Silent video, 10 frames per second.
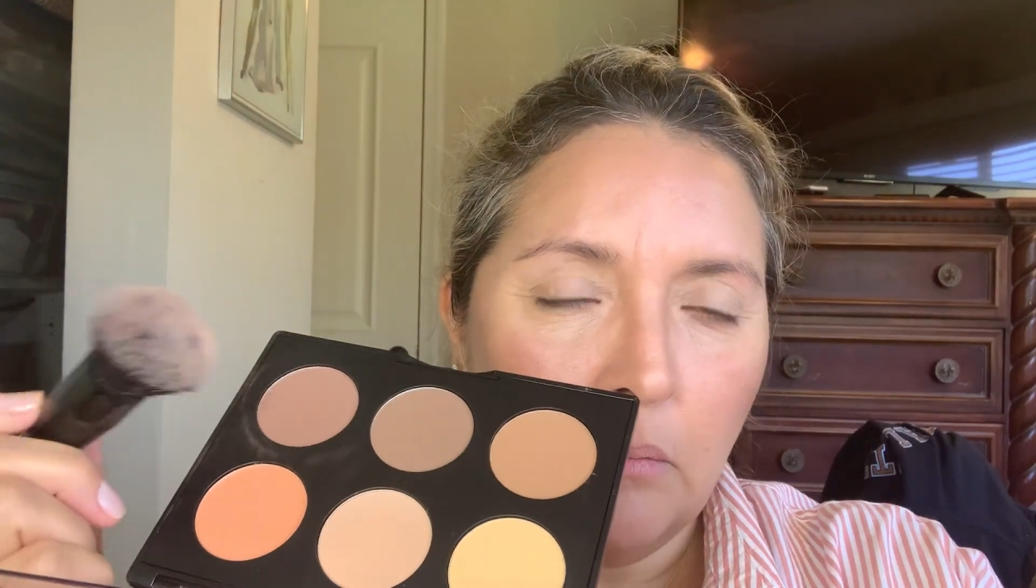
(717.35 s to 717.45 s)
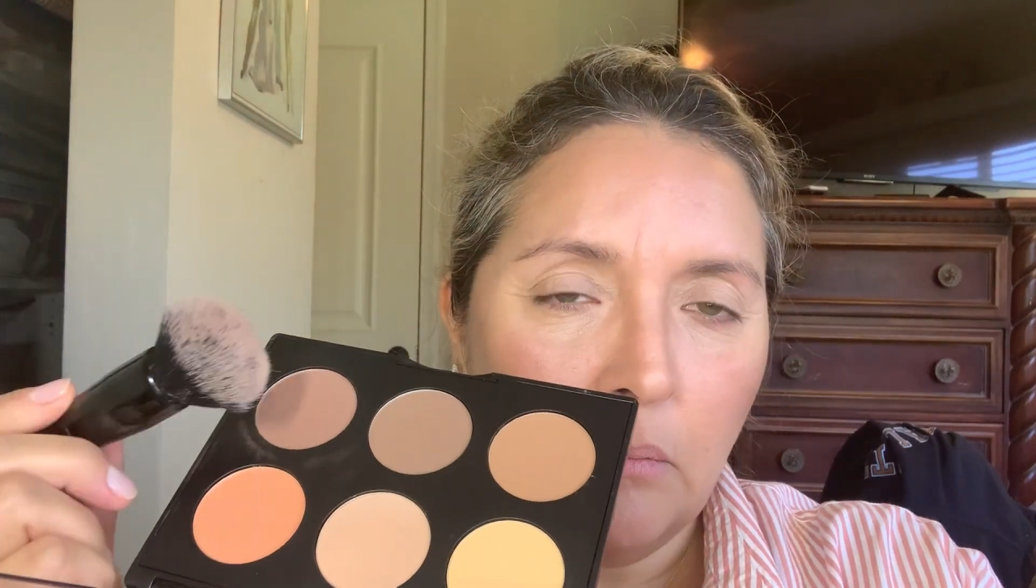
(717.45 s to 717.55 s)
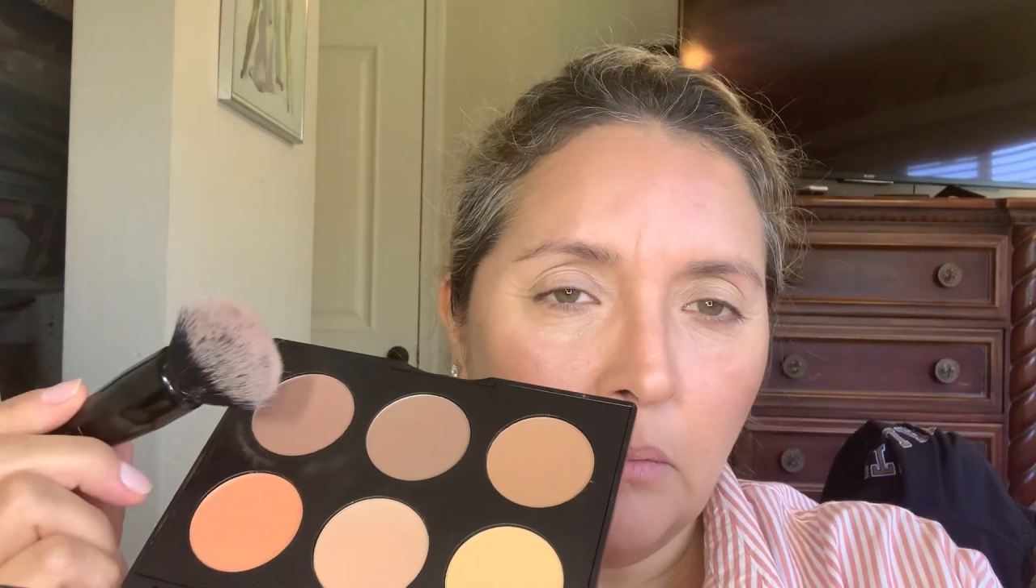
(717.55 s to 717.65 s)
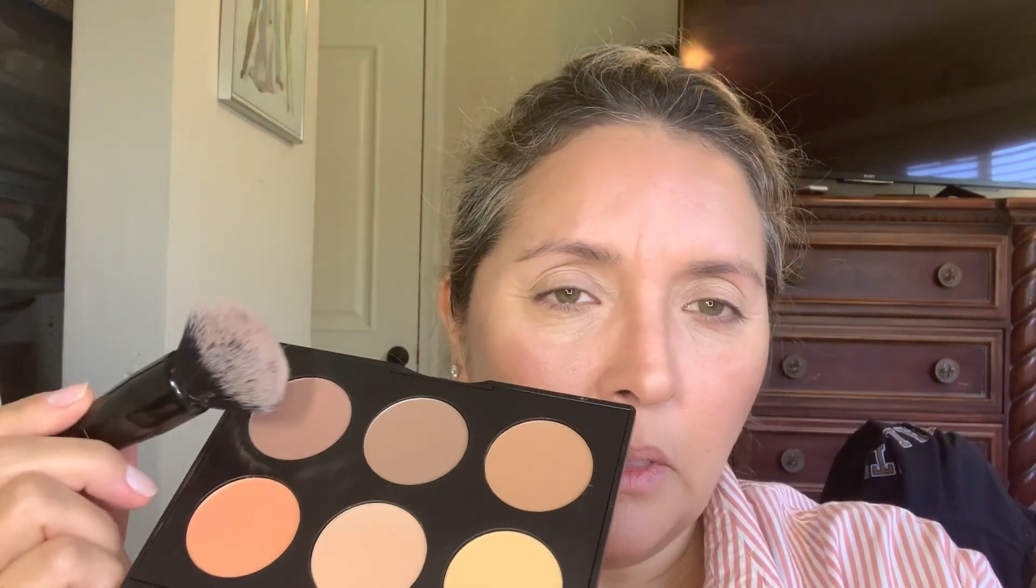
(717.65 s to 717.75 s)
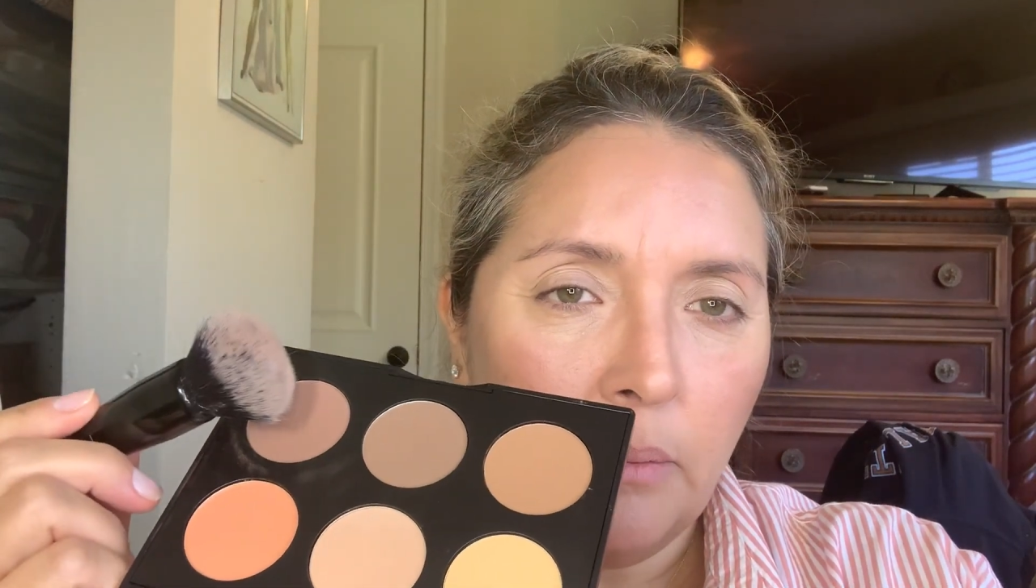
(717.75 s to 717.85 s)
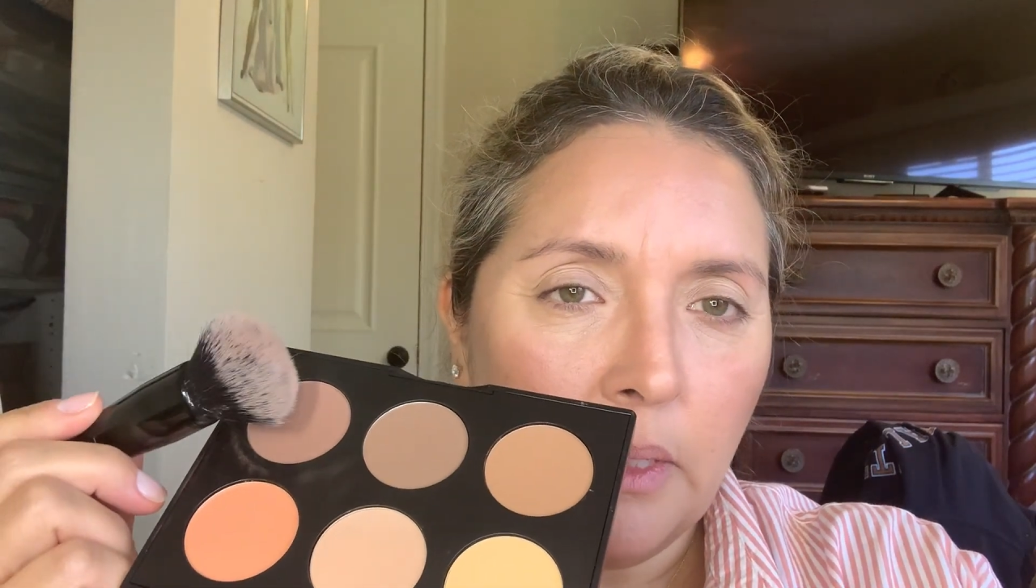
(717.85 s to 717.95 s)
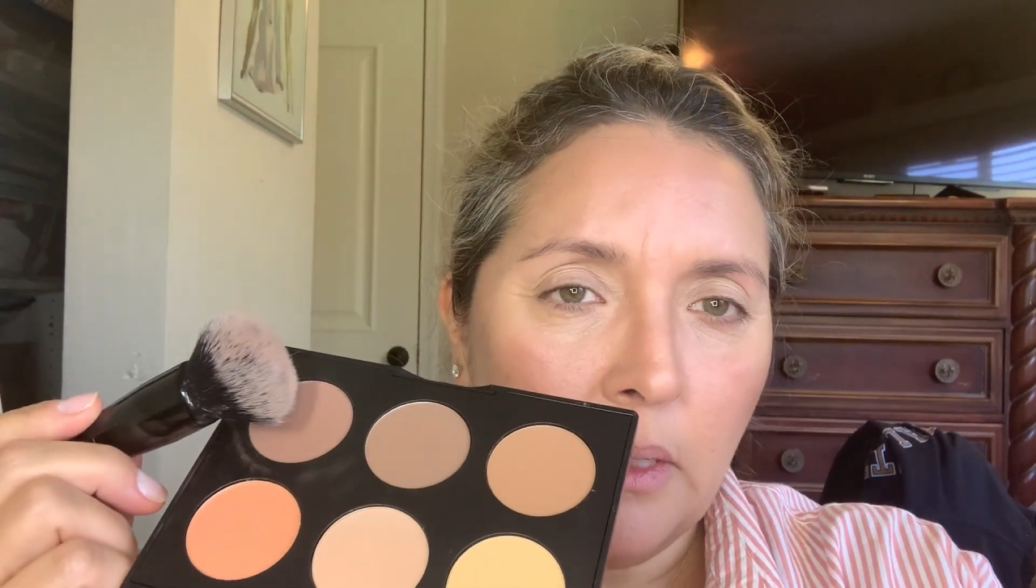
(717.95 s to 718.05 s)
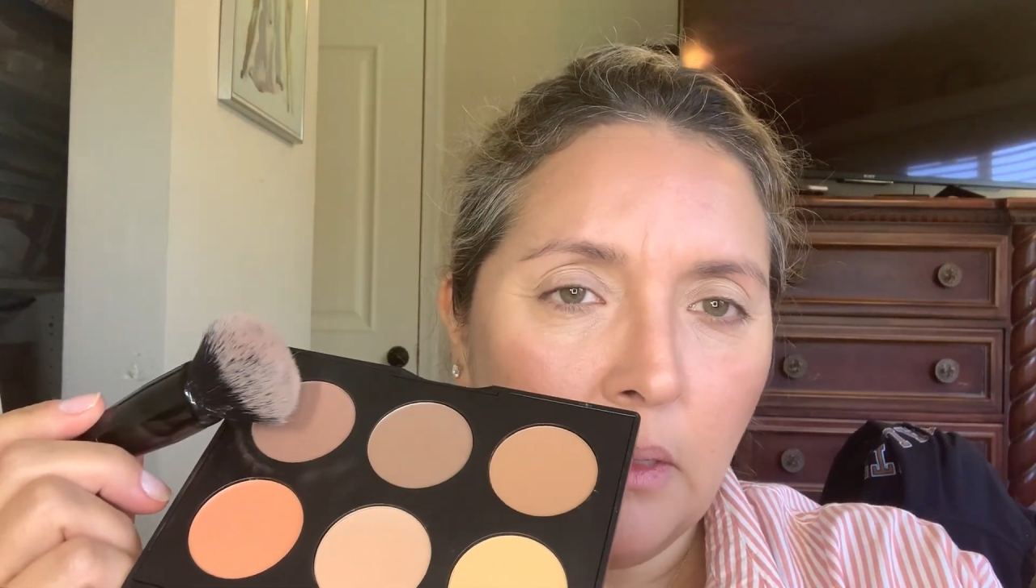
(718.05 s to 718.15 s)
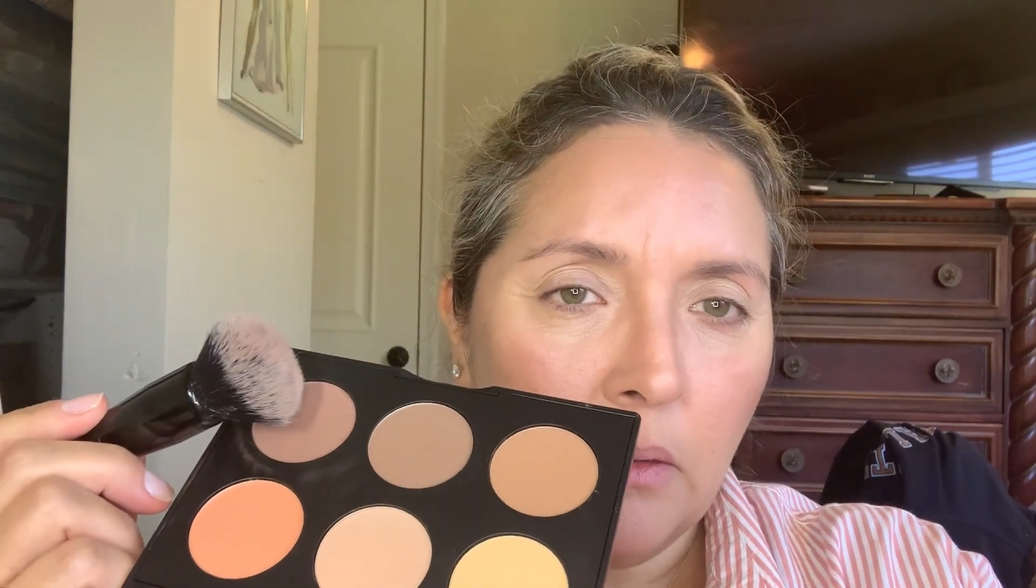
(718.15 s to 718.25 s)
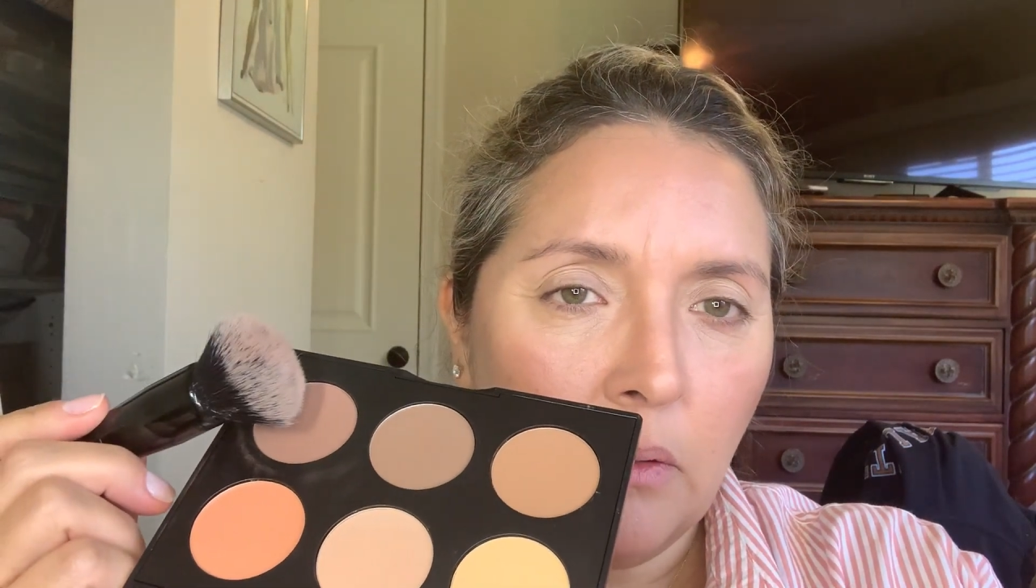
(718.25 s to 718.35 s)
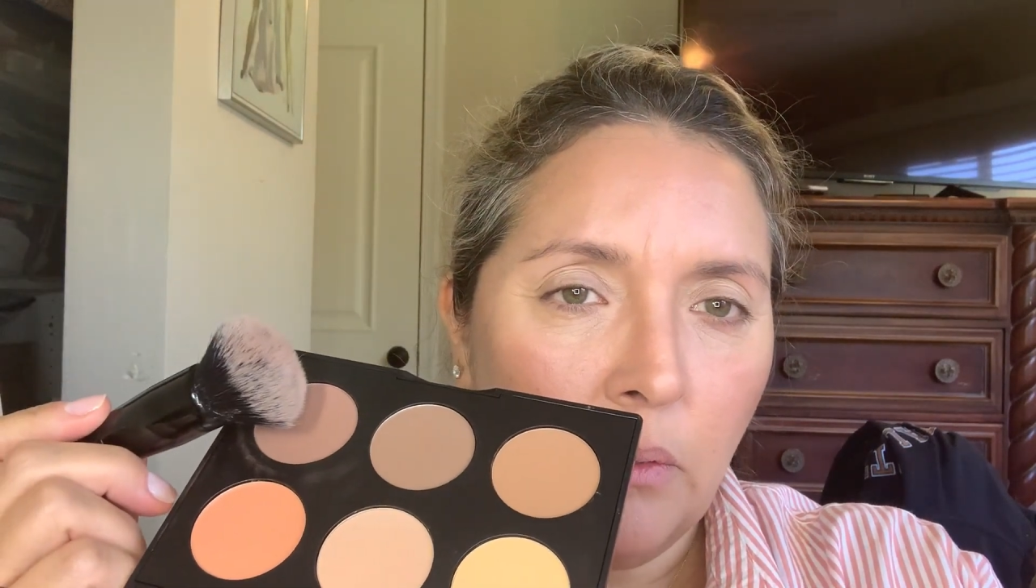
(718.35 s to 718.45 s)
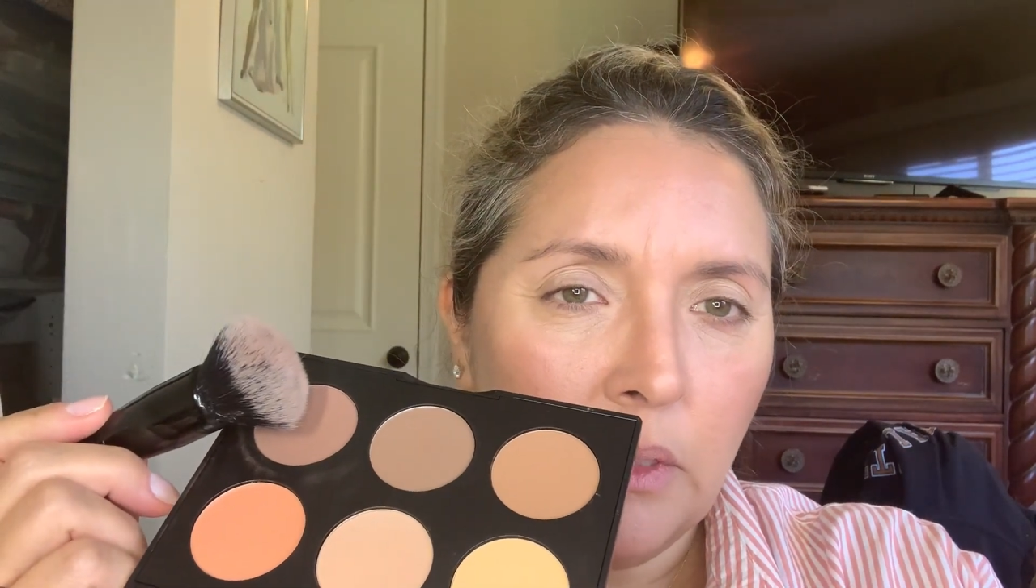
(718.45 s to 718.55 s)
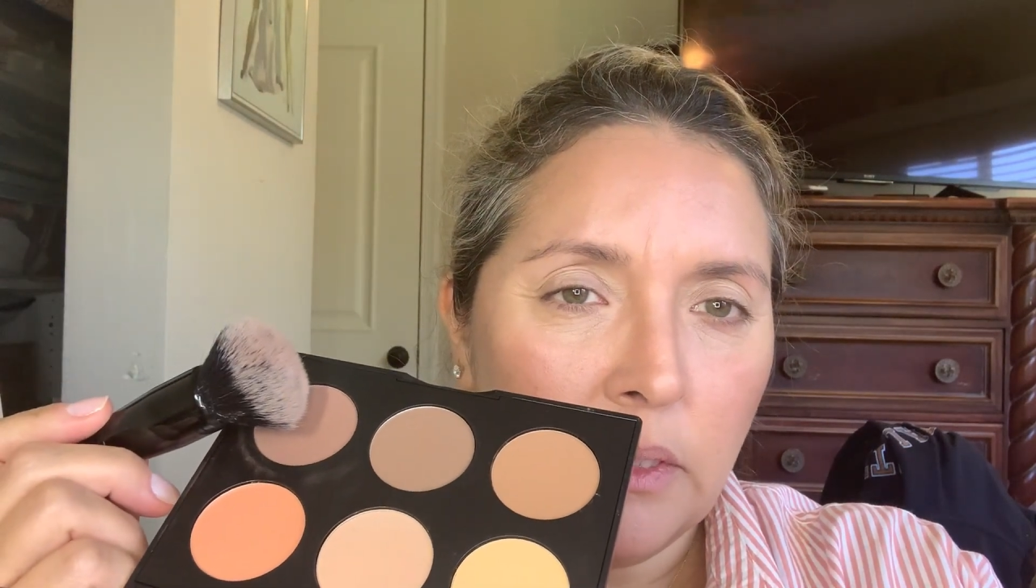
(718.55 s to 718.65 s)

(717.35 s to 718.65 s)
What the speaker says: maybe go with